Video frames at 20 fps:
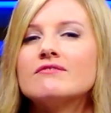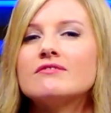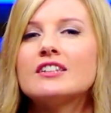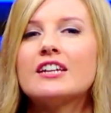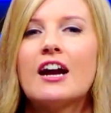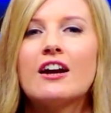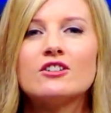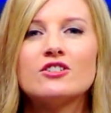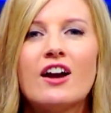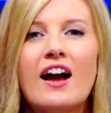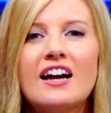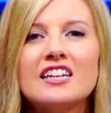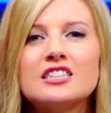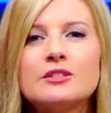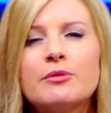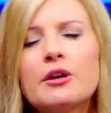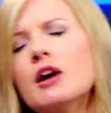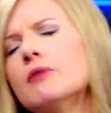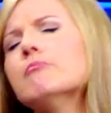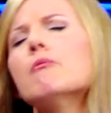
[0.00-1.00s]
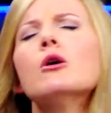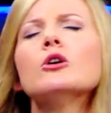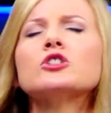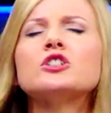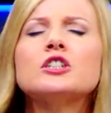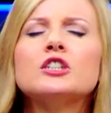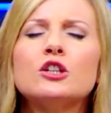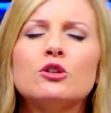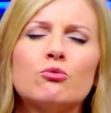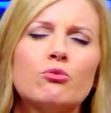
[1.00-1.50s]
the character has to be
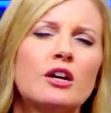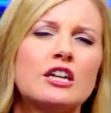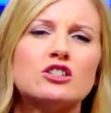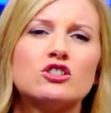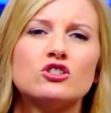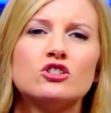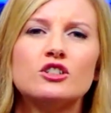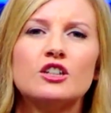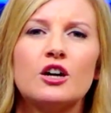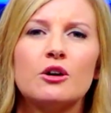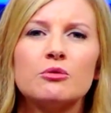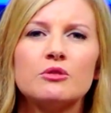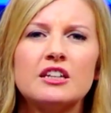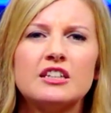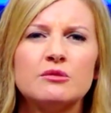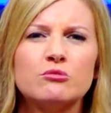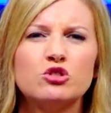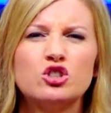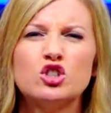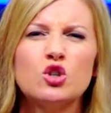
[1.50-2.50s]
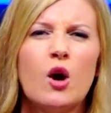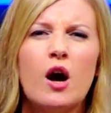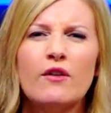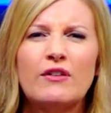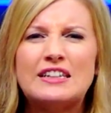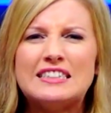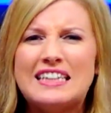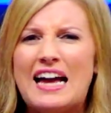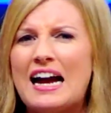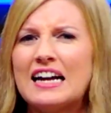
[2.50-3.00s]
emotionally rich, you know, let him show off
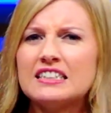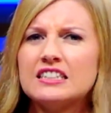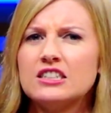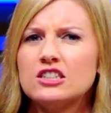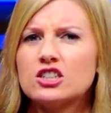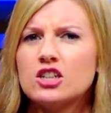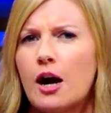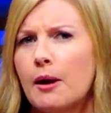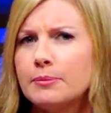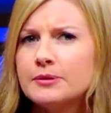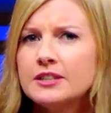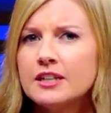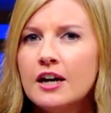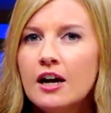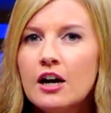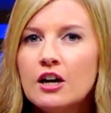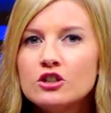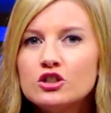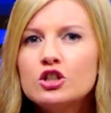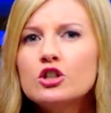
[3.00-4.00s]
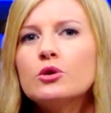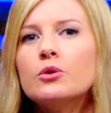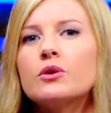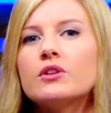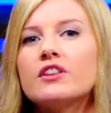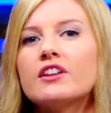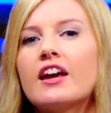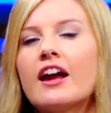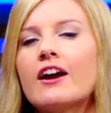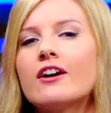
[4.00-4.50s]
his acting chops. Two,
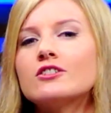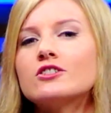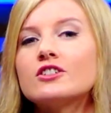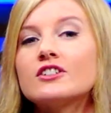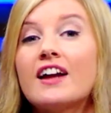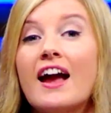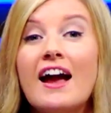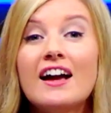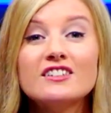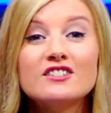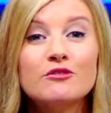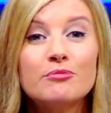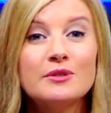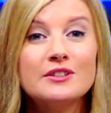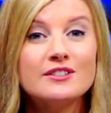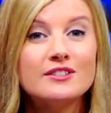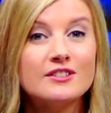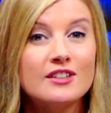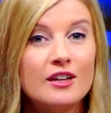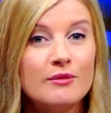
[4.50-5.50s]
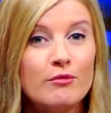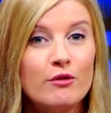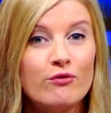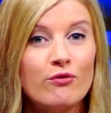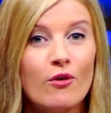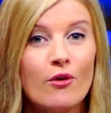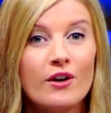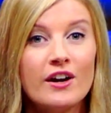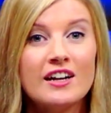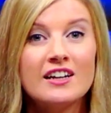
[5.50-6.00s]
the character can't have been seen
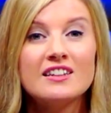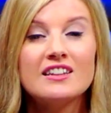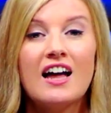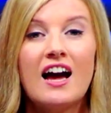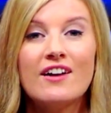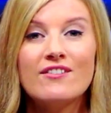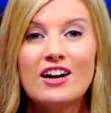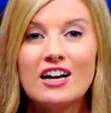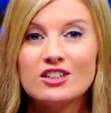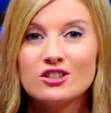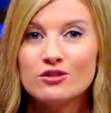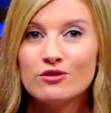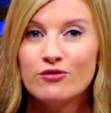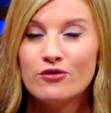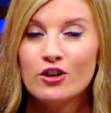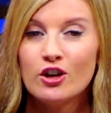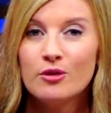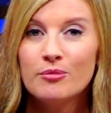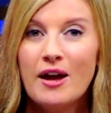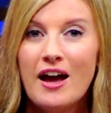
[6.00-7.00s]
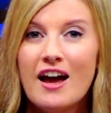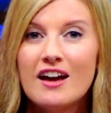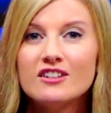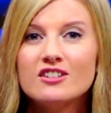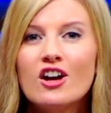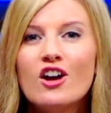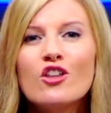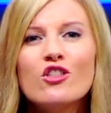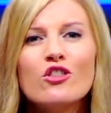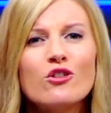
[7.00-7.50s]
before in a live-action film, and
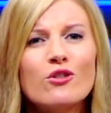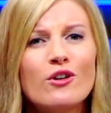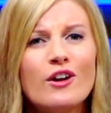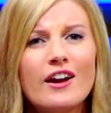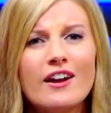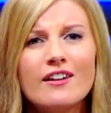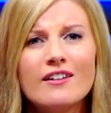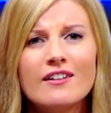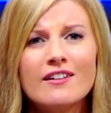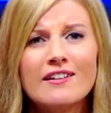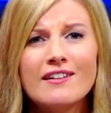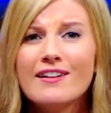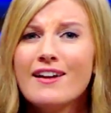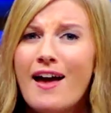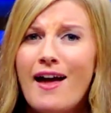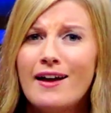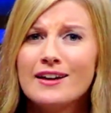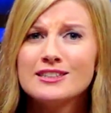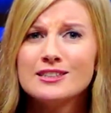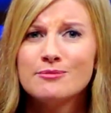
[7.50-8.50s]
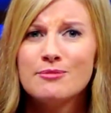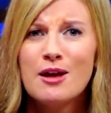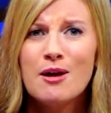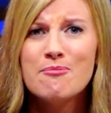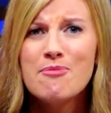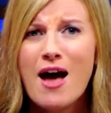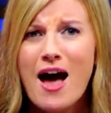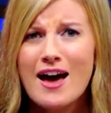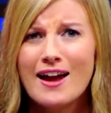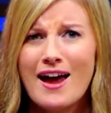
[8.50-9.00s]
three, he has to be a
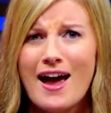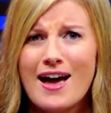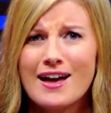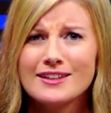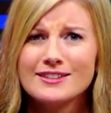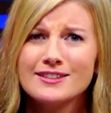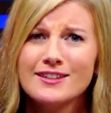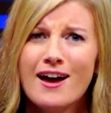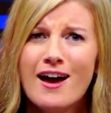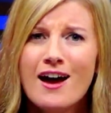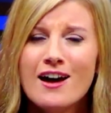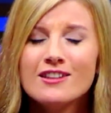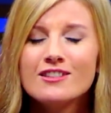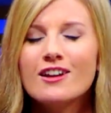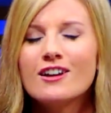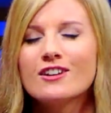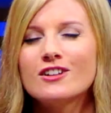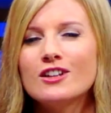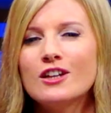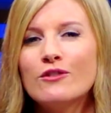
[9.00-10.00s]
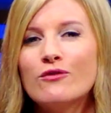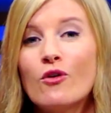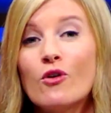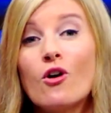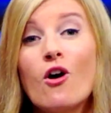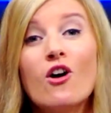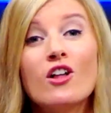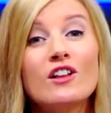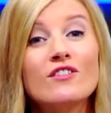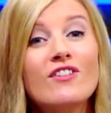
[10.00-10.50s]
badass. Luckily for
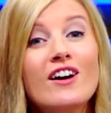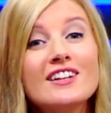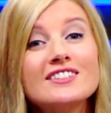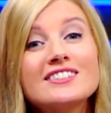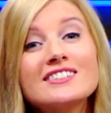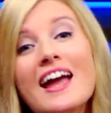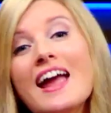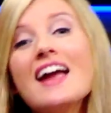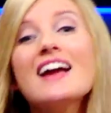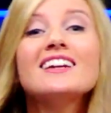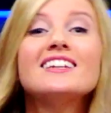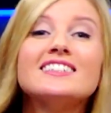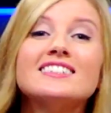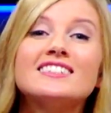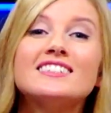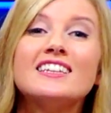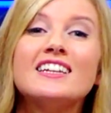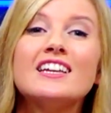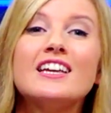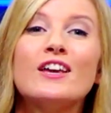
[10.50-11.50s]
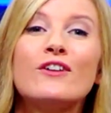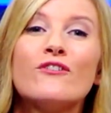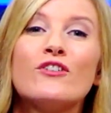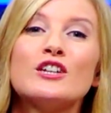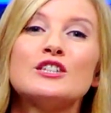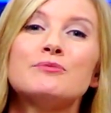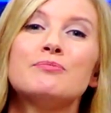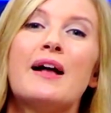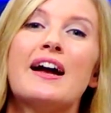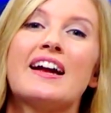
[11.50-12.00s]
all of us, and D C, he
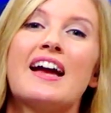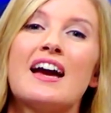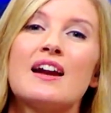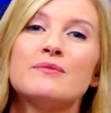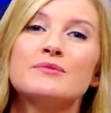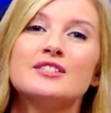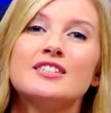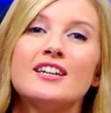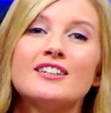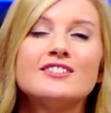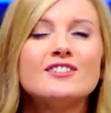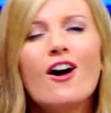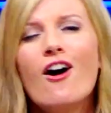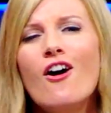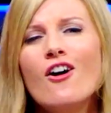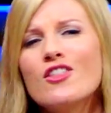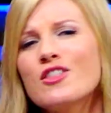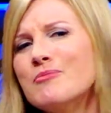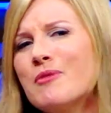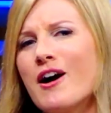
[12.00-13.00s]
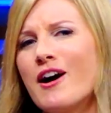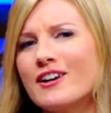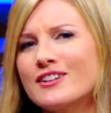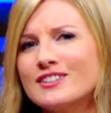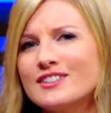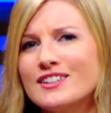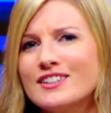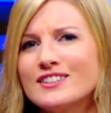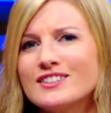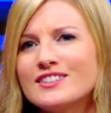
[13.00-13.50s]
feels Black Adam ticks all the
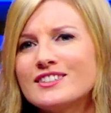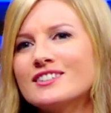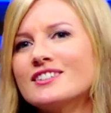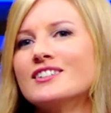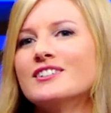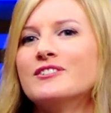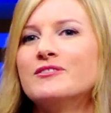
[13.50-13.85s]
boxes. He